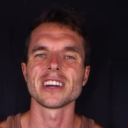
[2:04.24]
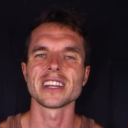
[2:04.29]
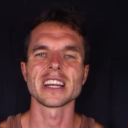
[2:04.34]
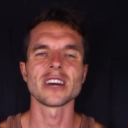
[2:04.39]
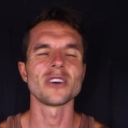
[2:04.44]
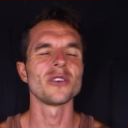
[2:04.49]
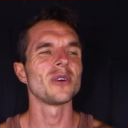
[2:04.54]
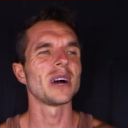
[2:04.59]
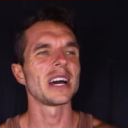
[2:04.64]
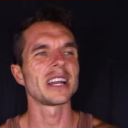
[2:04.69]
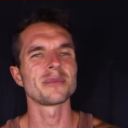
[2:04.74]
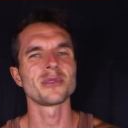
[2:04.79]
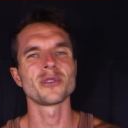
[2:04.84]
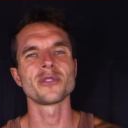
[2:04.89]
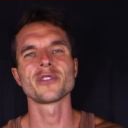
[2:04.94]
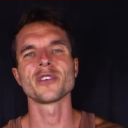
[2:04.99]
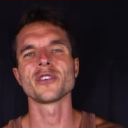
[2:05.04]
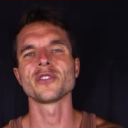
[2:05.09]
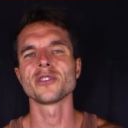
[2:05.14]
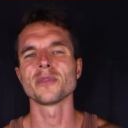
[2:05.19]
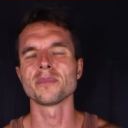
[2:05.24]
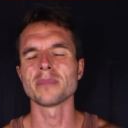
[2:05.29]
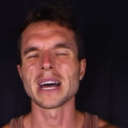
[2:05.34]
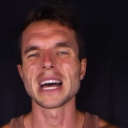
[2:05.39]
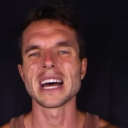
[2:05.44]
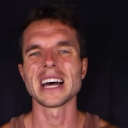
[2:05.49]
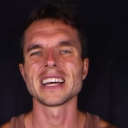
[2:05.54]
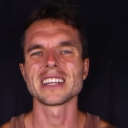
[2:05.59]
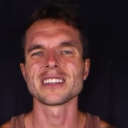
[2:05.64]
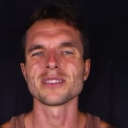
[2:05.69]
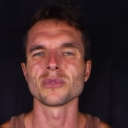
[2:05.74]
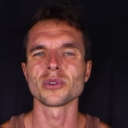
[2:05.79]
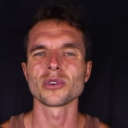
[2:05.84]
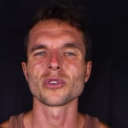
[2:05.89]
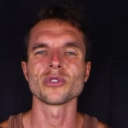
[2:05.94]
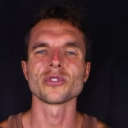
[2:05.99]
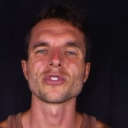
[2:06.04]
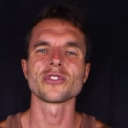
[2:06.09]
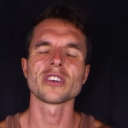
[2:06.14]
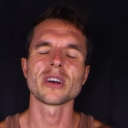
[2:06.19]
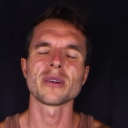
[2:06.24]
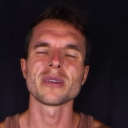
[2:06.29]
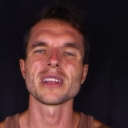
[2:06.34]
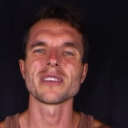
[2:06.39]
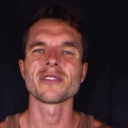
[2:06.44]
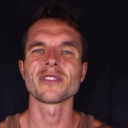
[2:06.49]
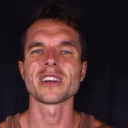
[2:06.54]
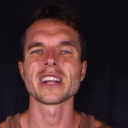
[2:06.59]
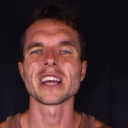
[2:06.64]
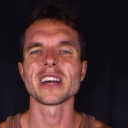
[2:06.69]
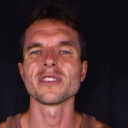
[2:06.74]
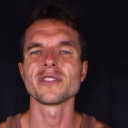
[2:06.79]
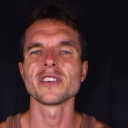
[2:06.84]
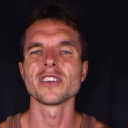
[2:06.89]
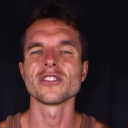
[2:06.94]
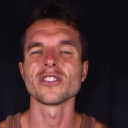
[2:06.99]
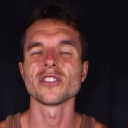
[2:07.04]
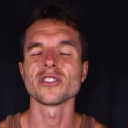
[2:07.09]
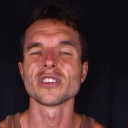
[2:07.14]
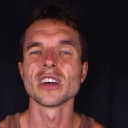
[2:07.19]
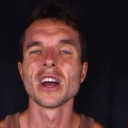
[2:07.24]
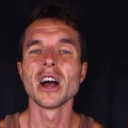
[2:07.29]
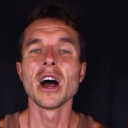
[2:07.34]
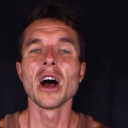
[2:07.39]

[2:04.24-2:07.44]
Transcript: and all animal foods are bad and will cause so many different health issues.